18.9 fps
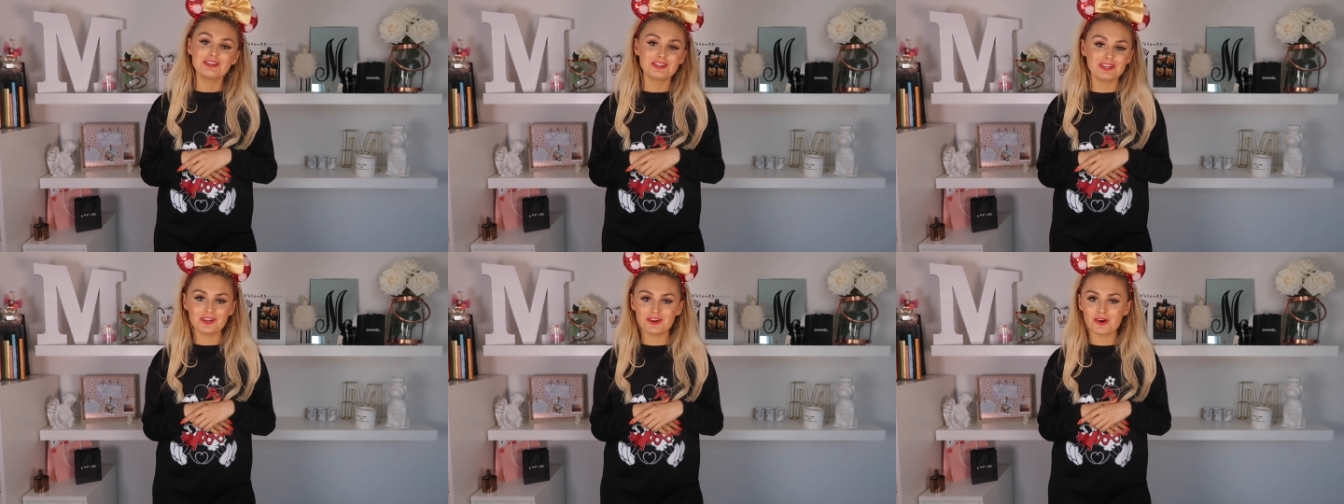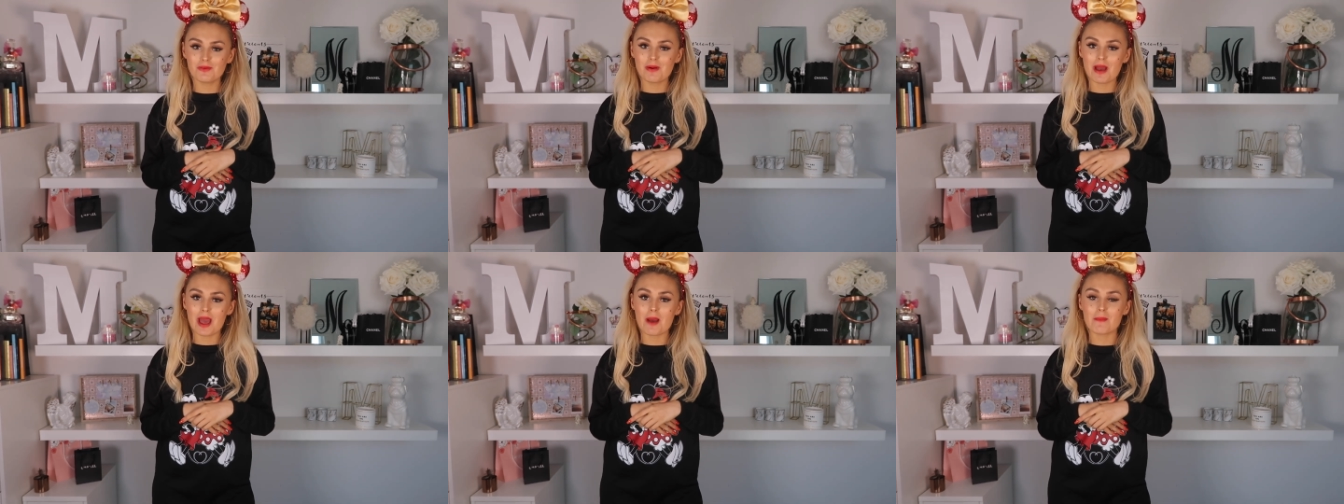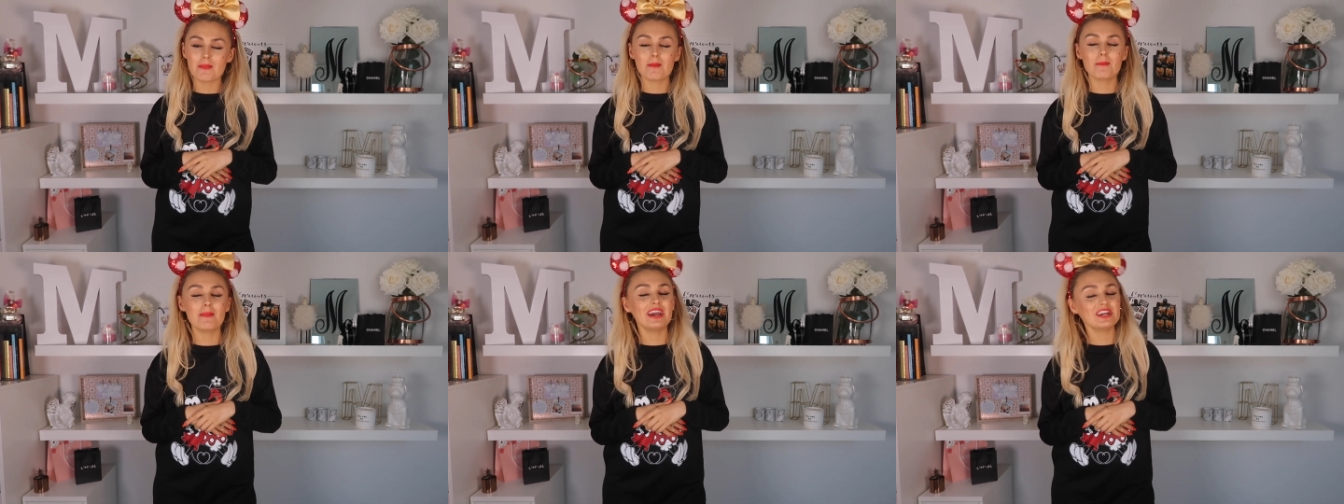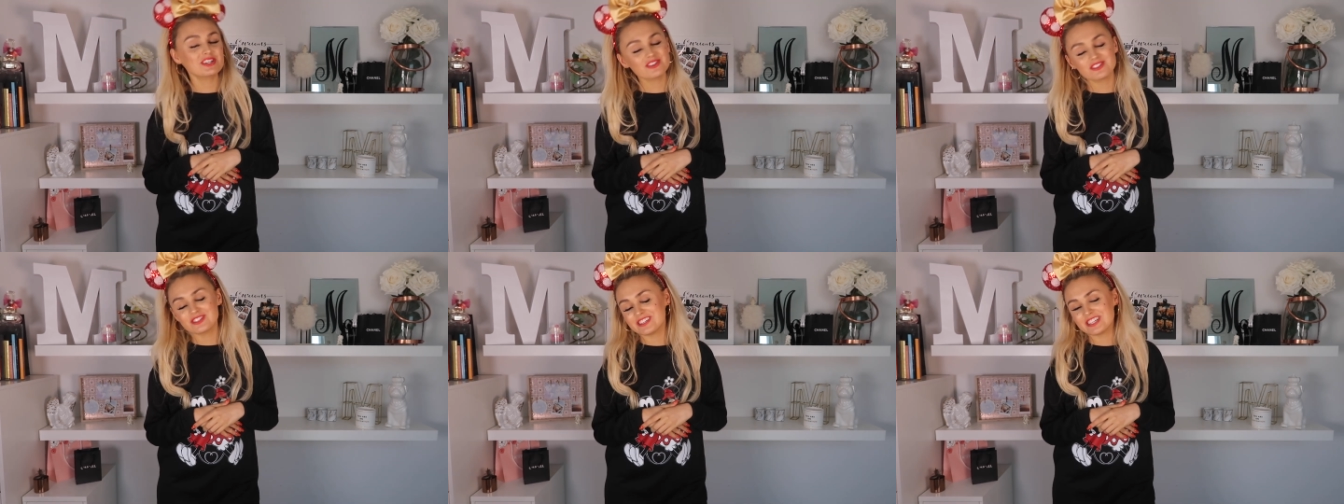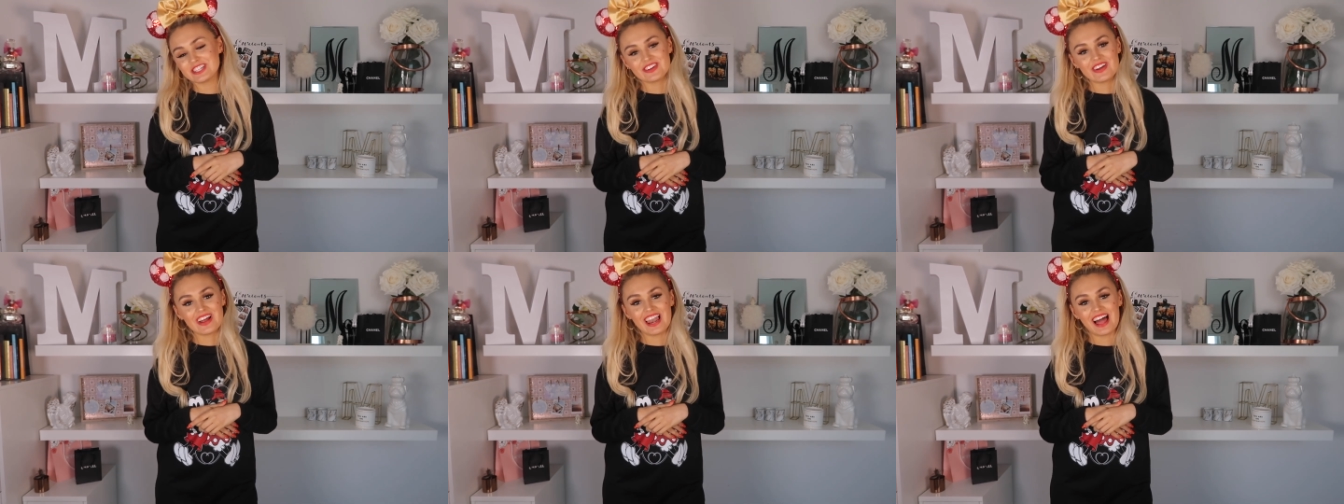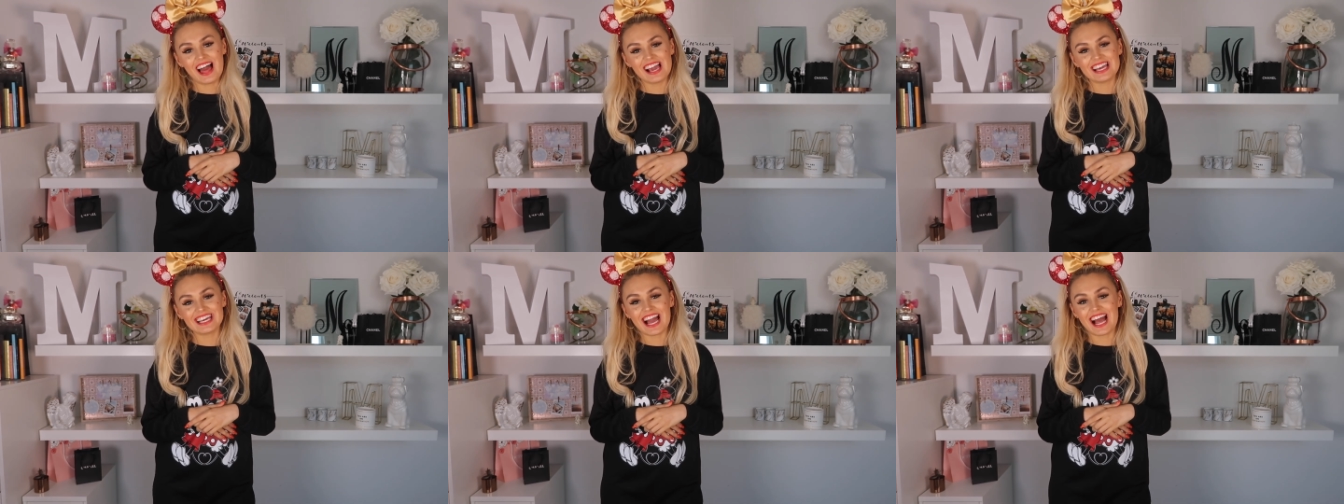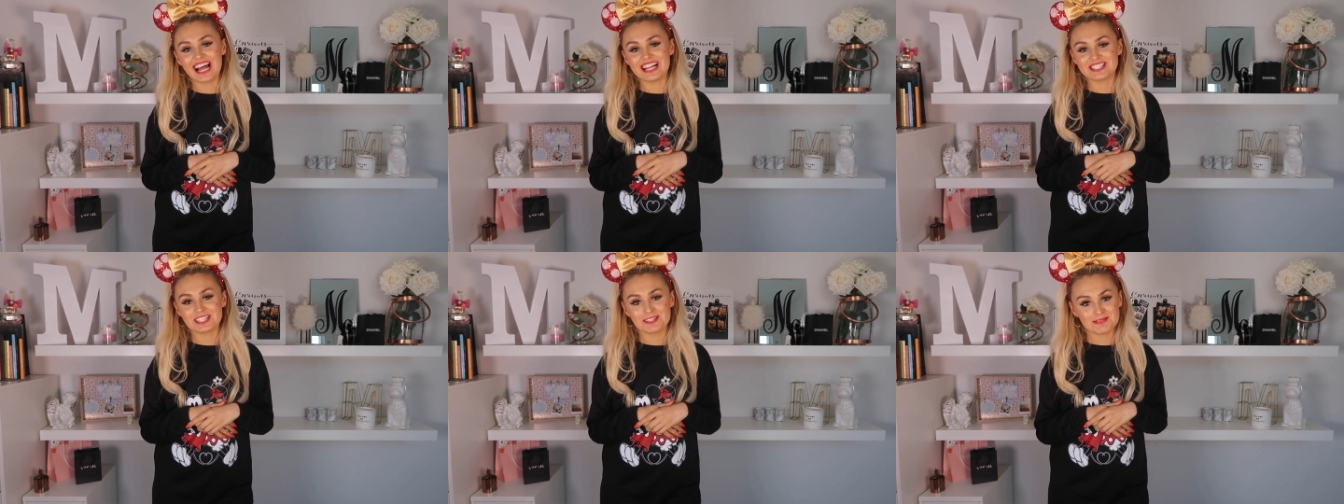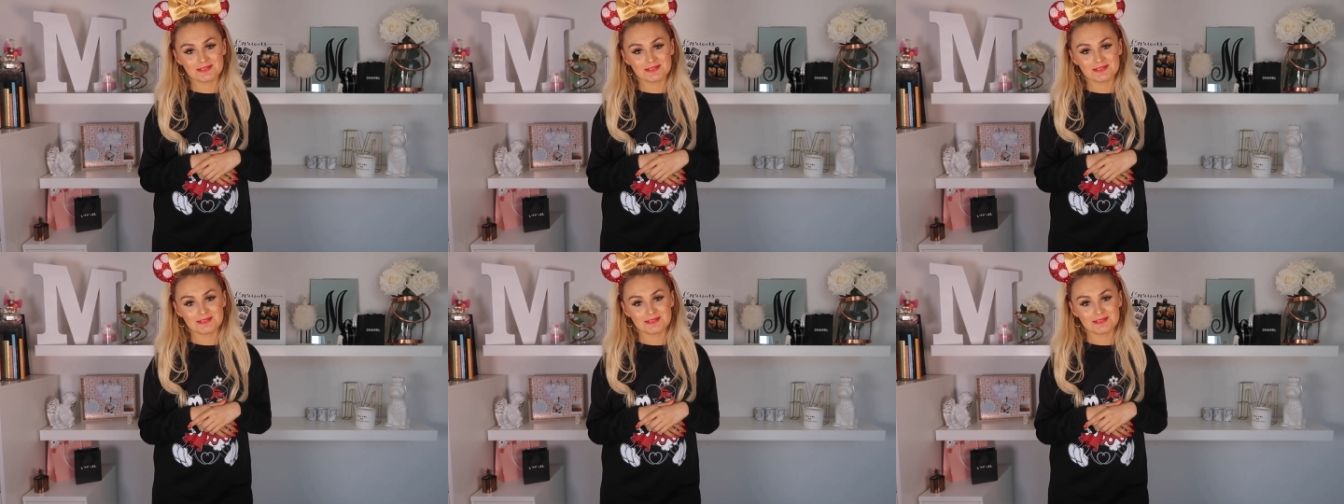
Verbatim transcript: Toodle pip. Make sure to do a like and